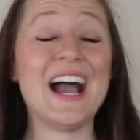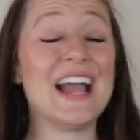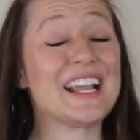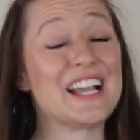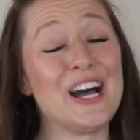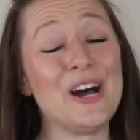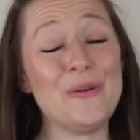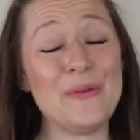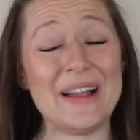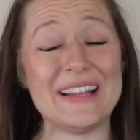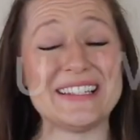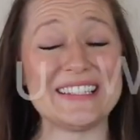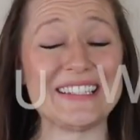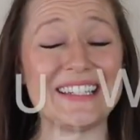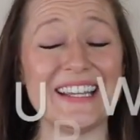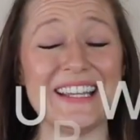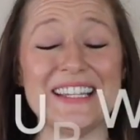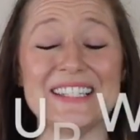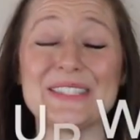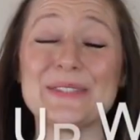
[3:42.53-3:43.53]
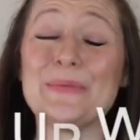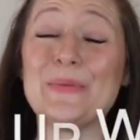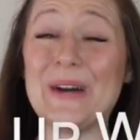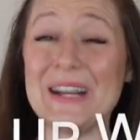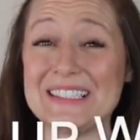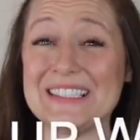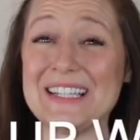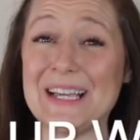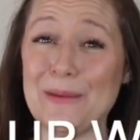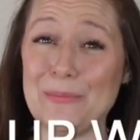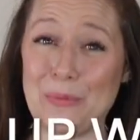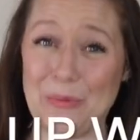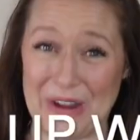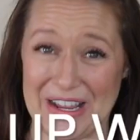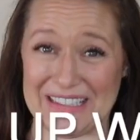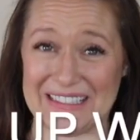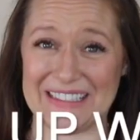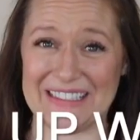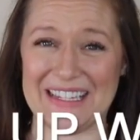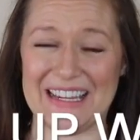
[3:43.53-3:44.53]
I call Wednesdays What's Up
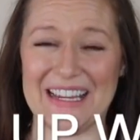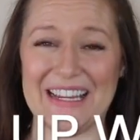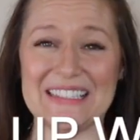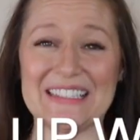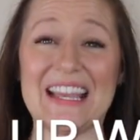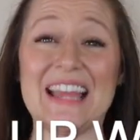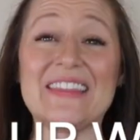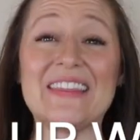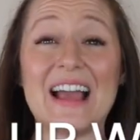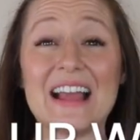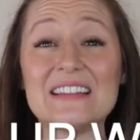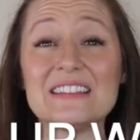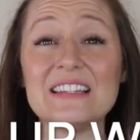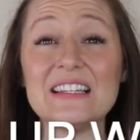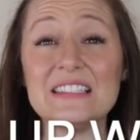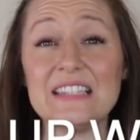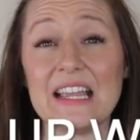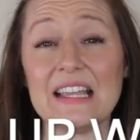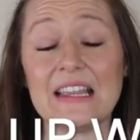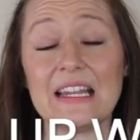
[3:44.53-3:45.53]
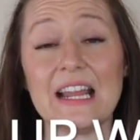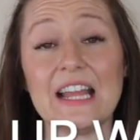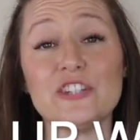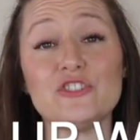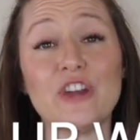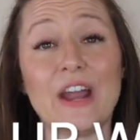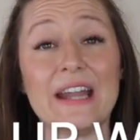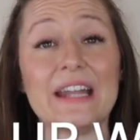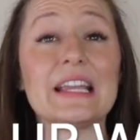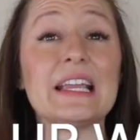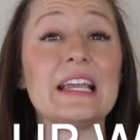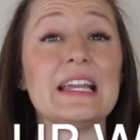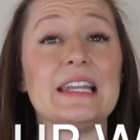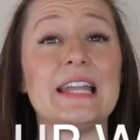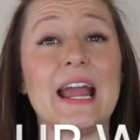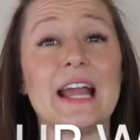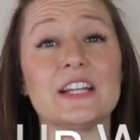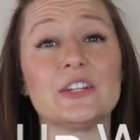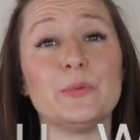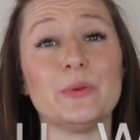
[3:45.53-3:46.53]
Wednesdays, and that's the day that I try to
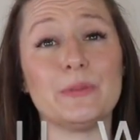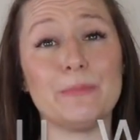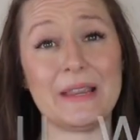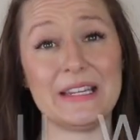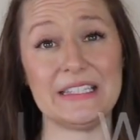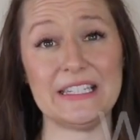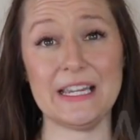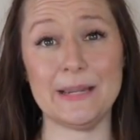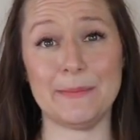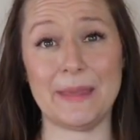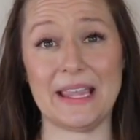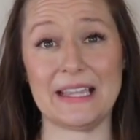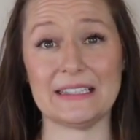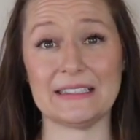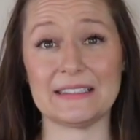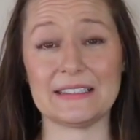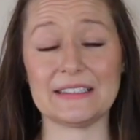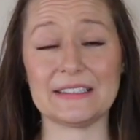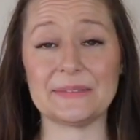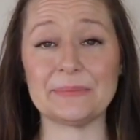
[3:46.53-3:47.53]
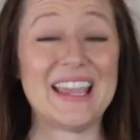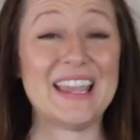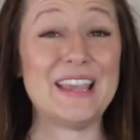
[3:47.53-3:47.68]
connect with my teammates.